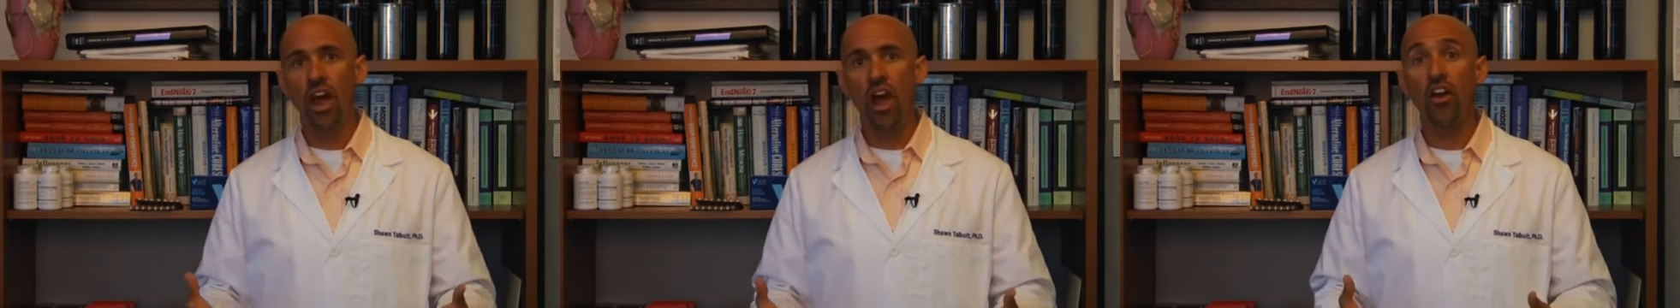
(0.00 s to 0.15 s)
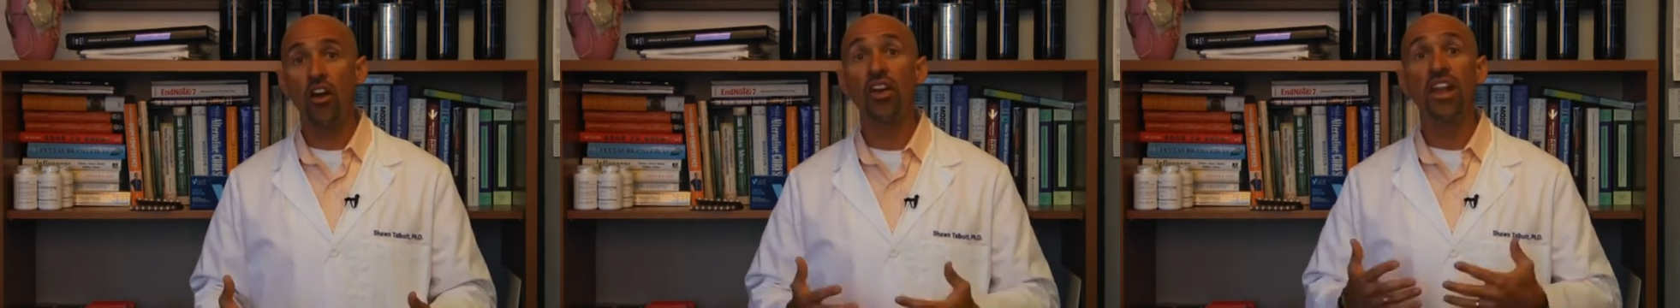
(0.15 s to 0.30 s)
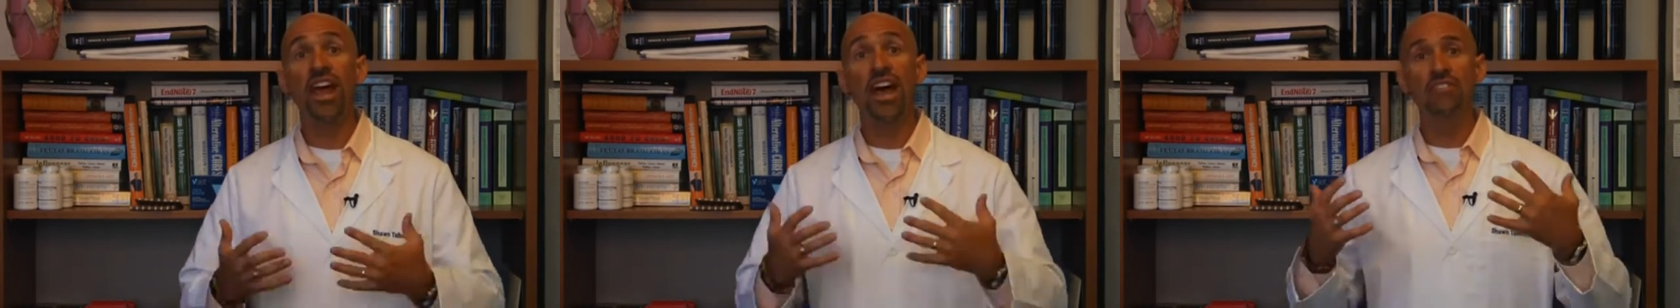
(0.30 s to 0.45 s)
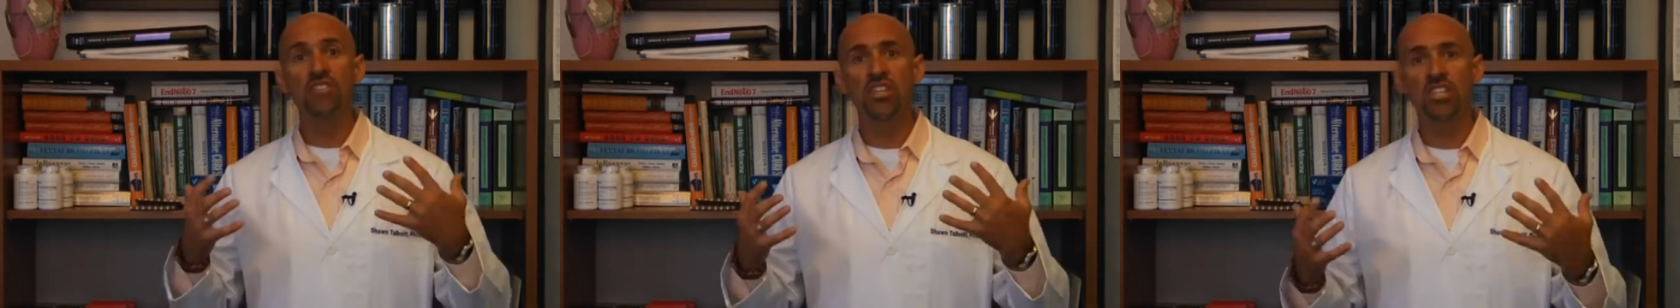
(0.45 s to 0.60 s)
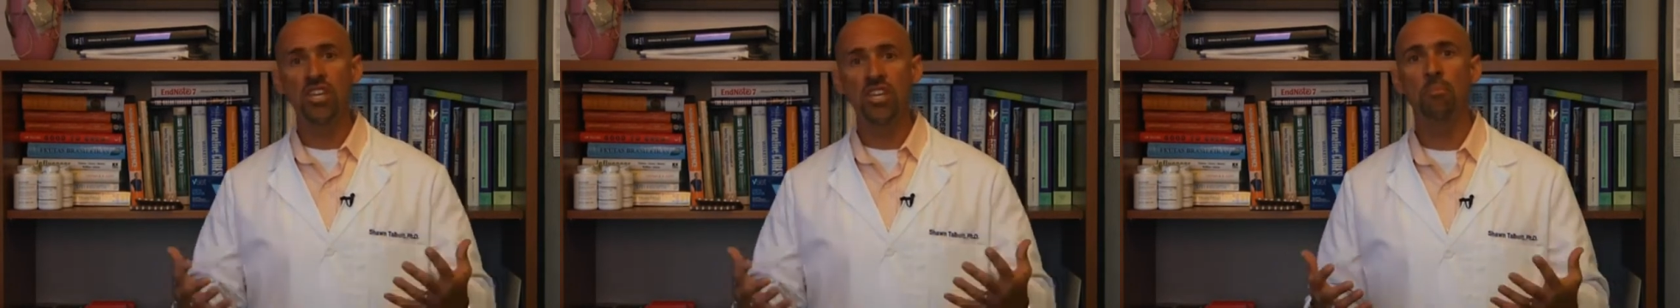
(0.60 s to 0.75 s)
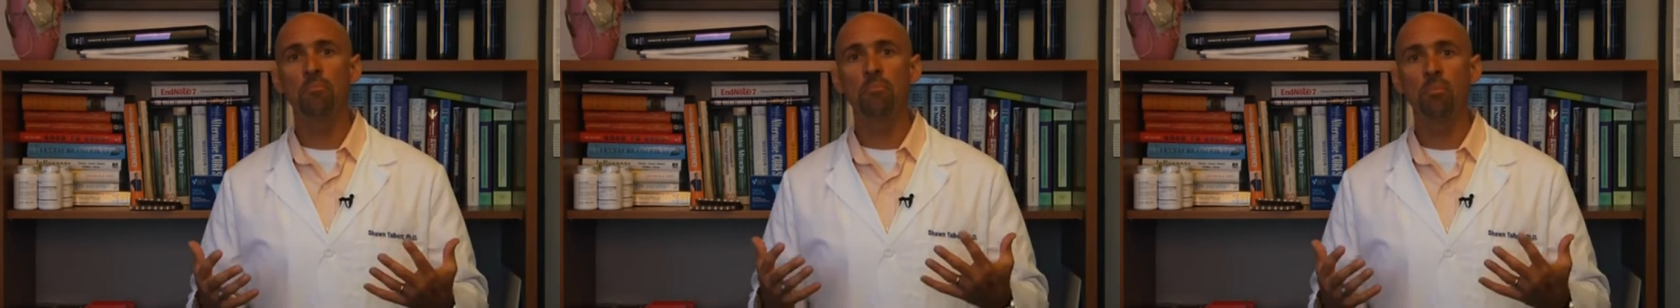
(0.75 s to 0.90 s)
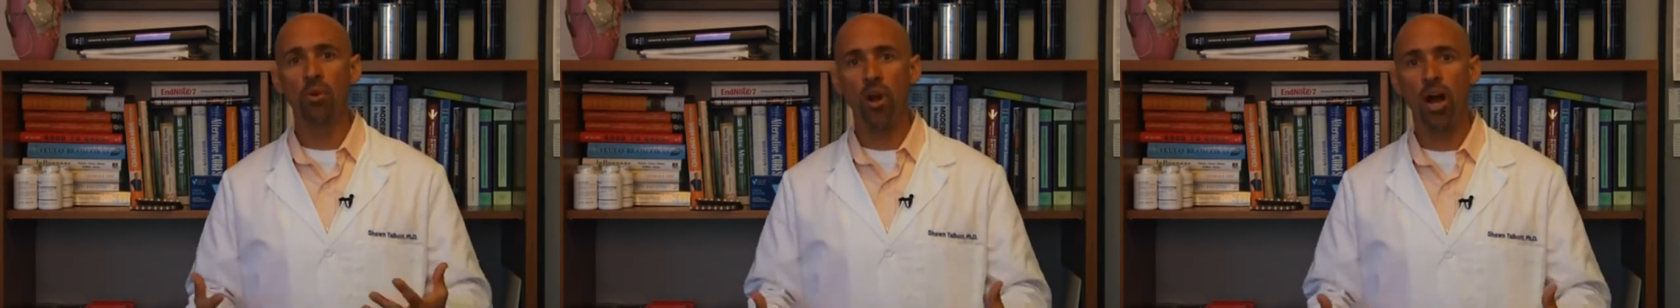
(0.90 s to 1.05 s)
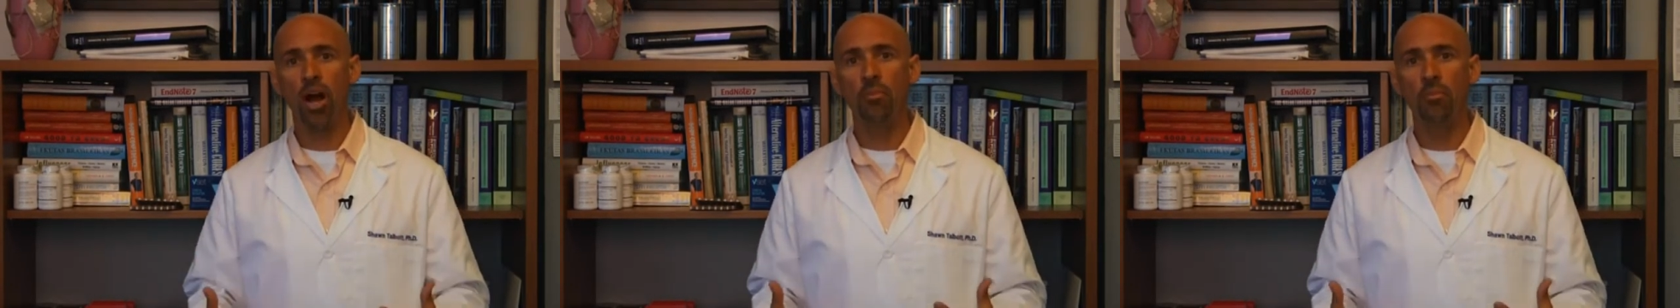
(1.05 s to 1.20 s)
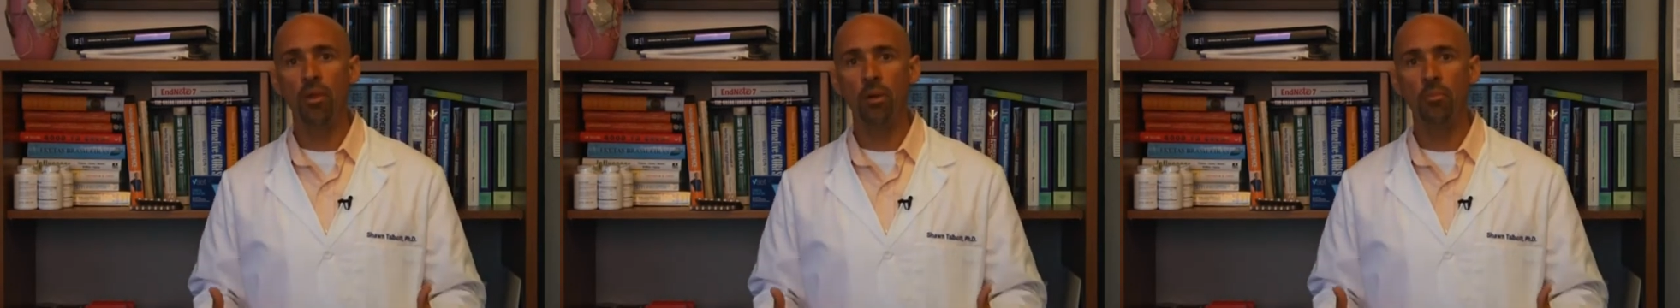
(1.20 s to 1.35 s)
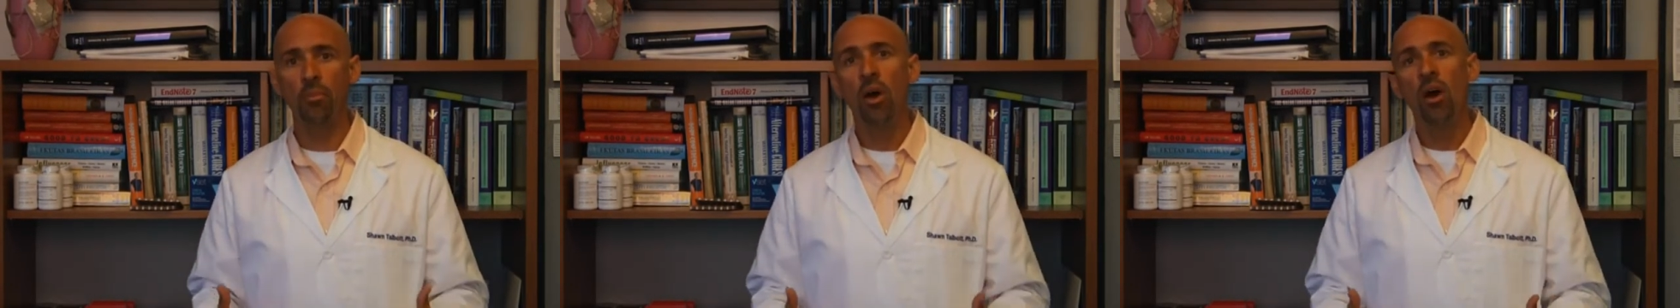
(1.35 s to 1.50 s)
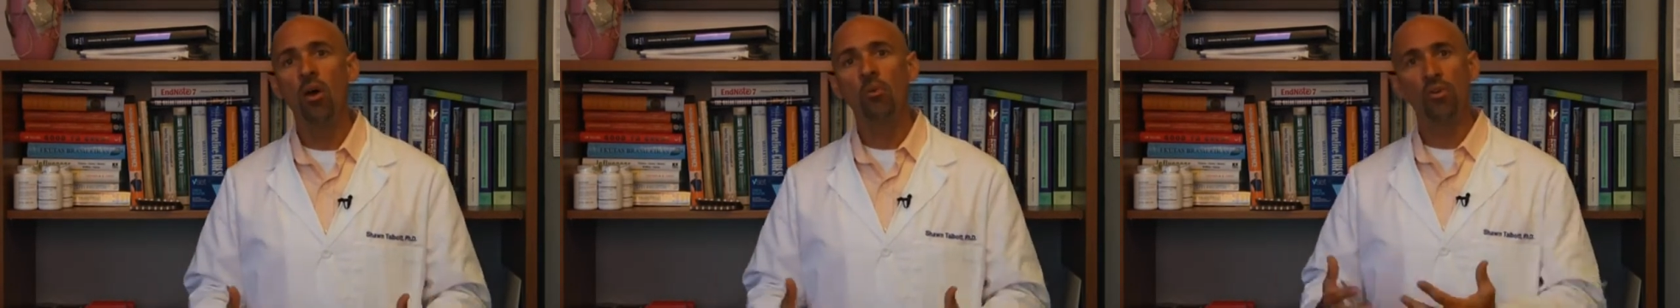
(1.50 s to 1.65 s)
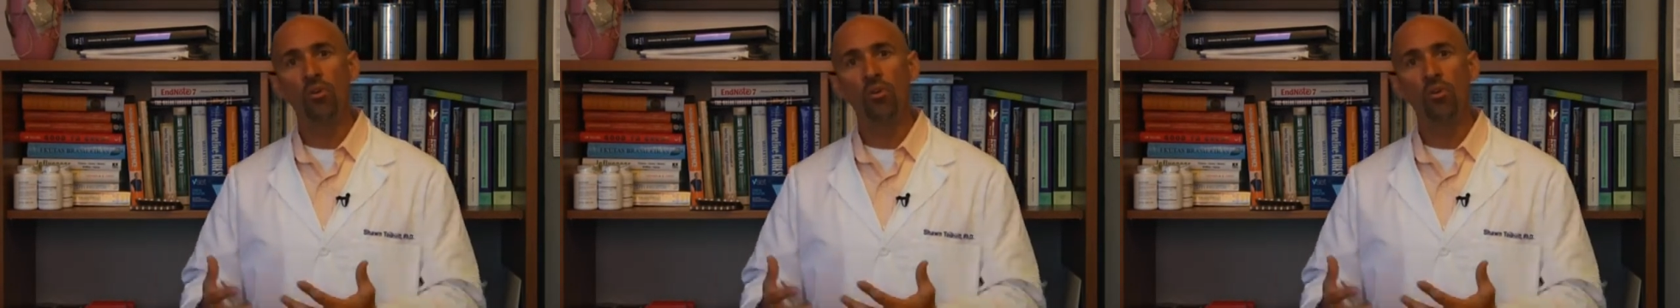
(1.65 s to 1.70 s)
are going to have some problem